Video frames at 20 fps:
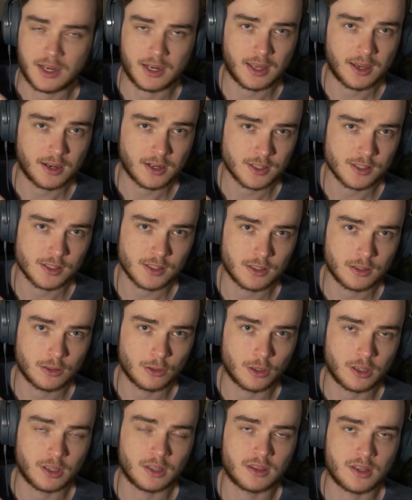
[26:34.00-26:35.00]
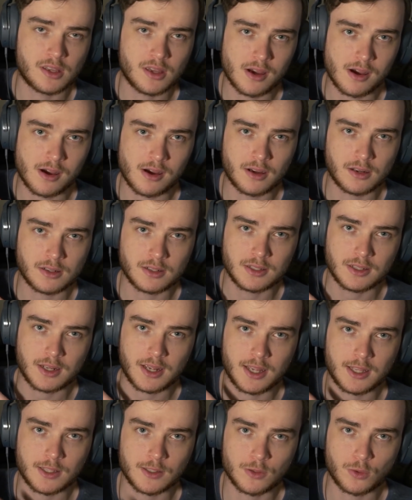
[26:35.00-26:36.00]
And actually looking at the art
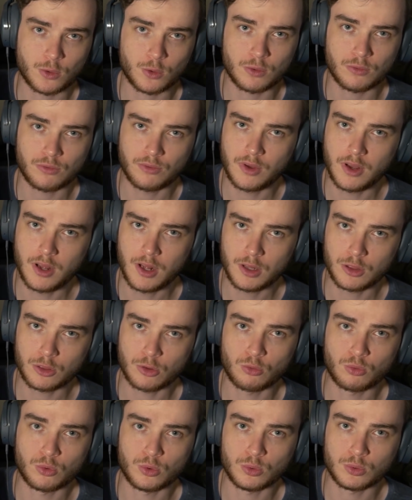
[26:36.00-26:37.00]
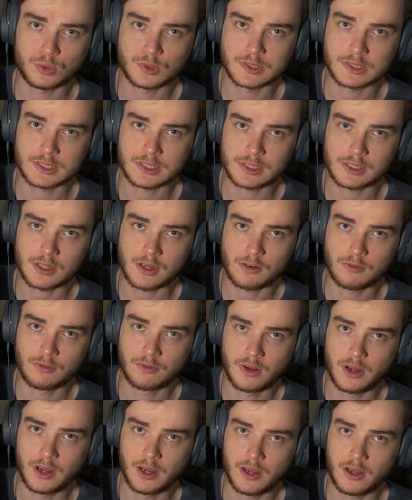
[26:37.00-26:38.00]
and sort of the rules and
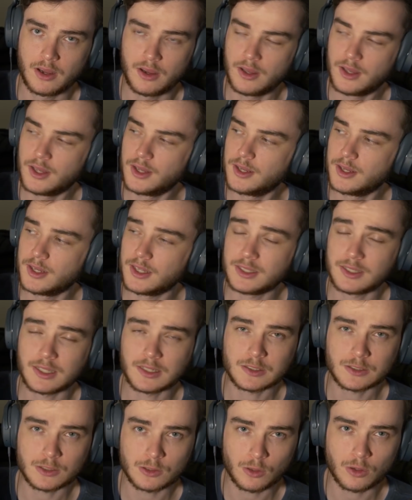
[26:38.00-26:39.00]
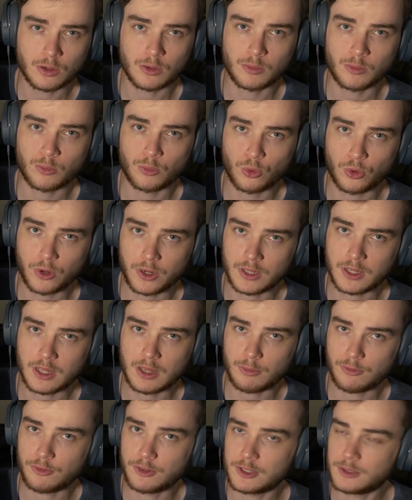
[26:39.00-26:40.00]
stuff, it does look pretty
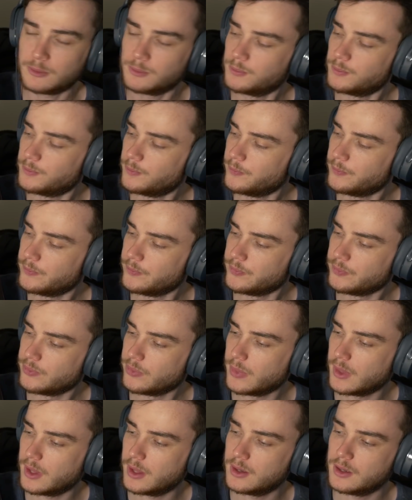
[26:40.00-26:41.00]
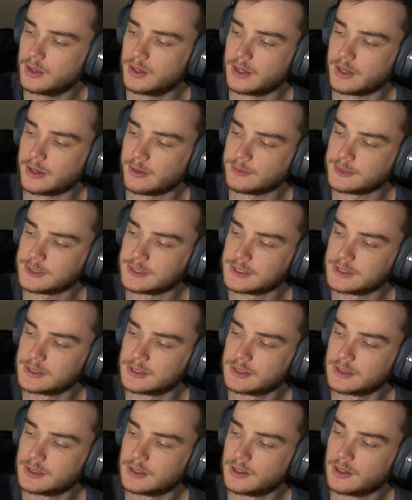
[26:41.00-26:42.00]
damn fun.
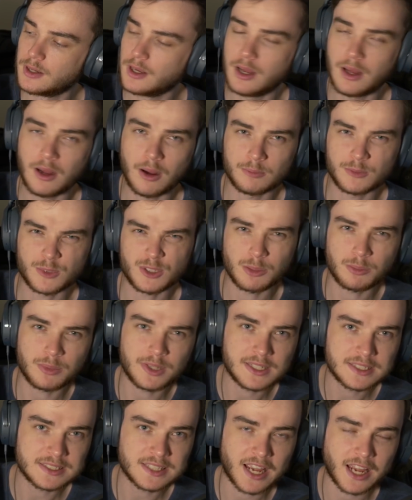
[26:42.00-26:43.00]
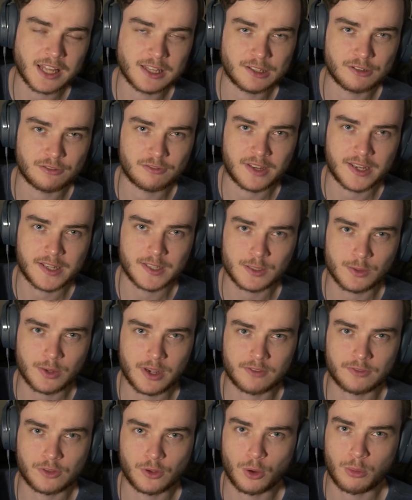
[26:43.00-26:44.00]
I'm not the biggest Alien fan,
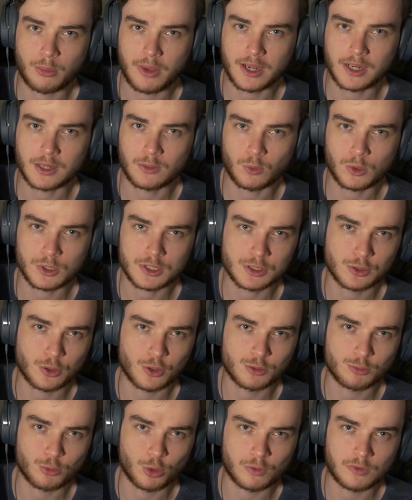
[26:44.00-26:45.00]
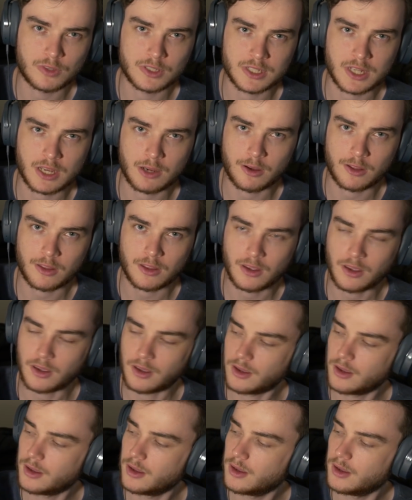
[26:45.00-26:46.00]
so I have to go back and watch those movies now, I
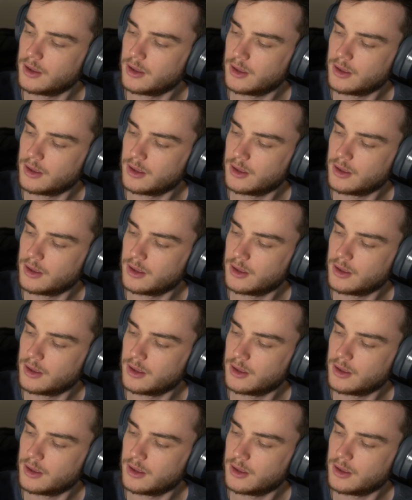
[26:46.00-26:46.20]
think.